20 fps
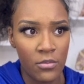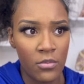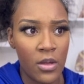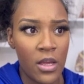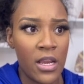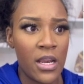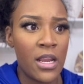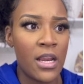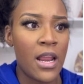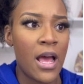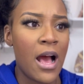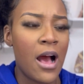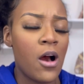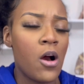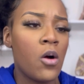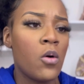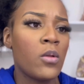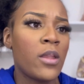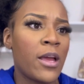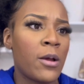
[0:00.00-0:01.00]
And then
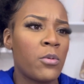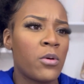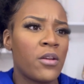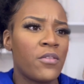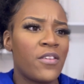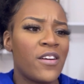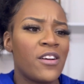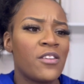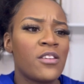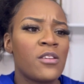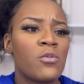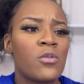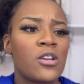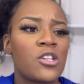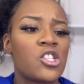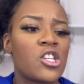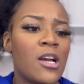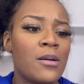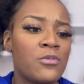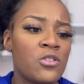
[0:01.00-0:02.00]
how, like, what if I only want to
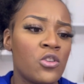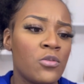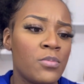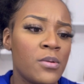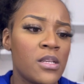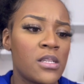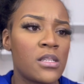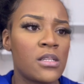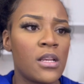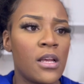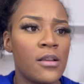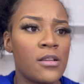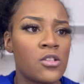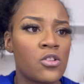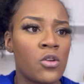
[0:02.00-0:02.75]
shop 2-piece sets?